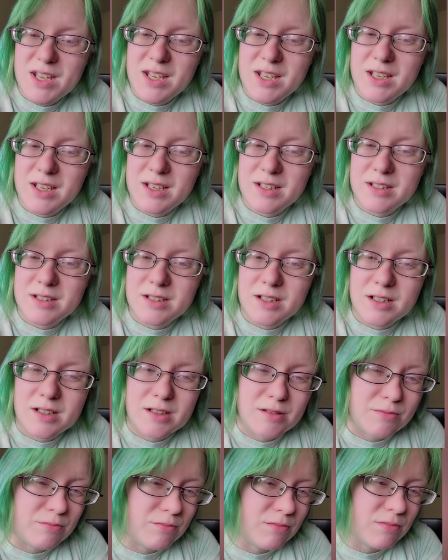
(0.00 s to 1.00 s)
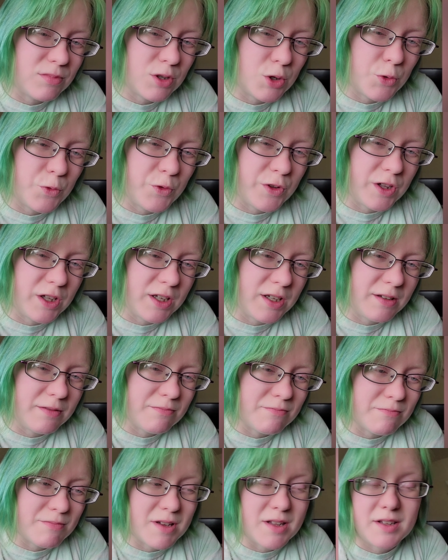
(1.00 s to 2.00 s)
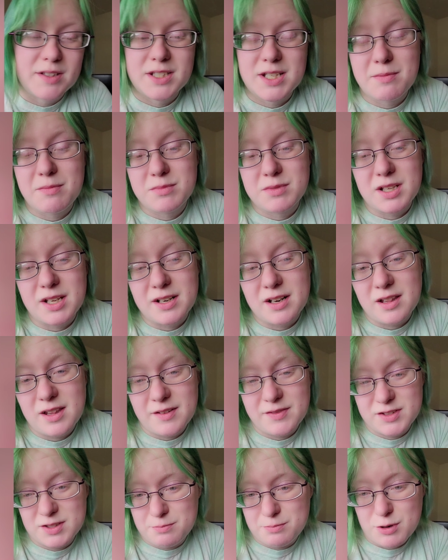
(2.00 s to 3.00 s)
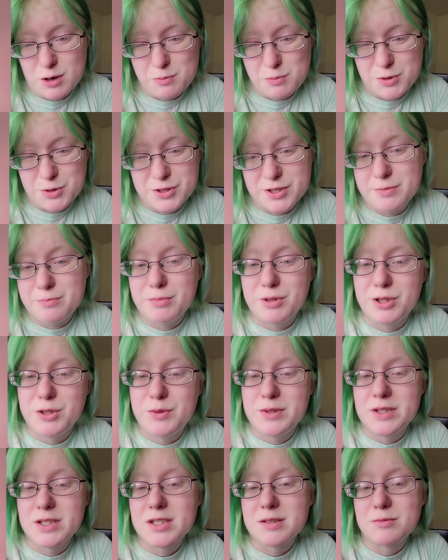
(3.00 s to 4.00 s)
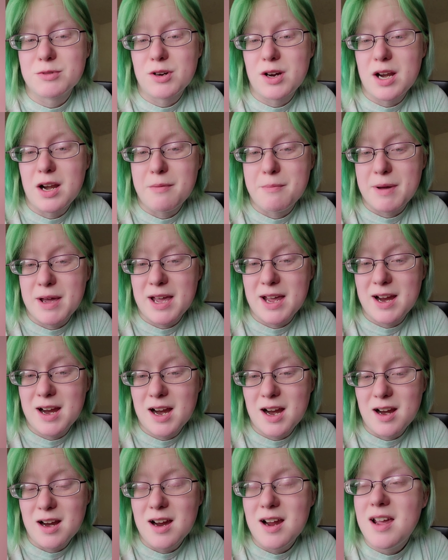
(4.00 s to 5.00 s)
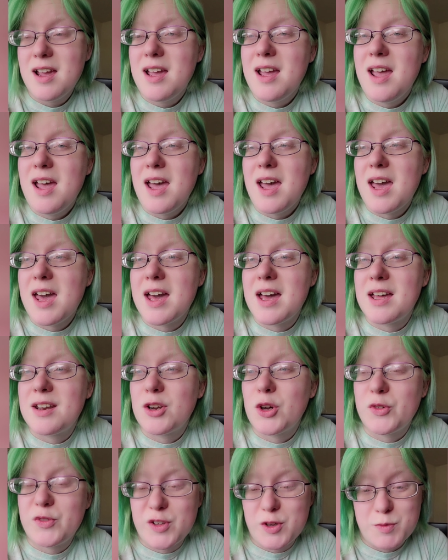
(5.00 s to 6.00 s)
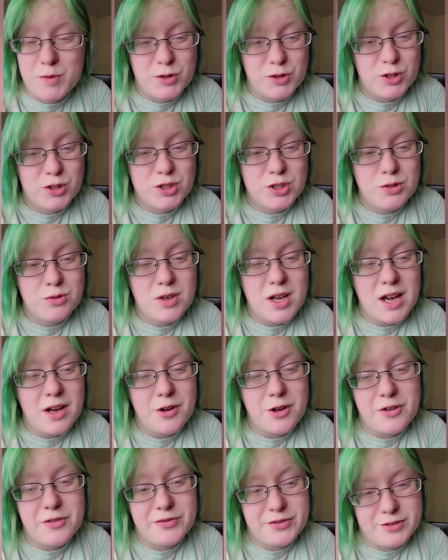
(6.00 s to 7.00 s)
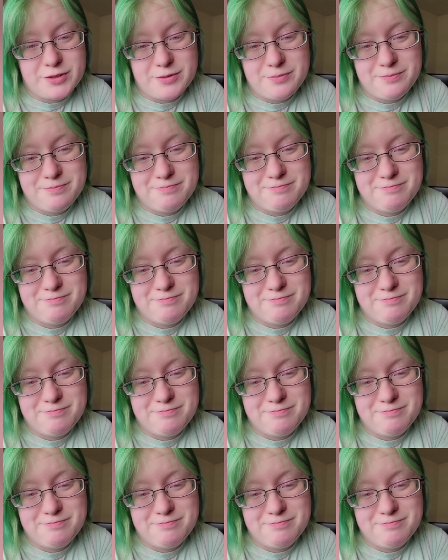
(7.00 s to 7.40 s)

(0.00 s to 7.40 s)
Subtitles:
And hopefully by the time I'm done, I'll have some purple, some blue, and some green in my hair, and hopefully it won't look too god-awful.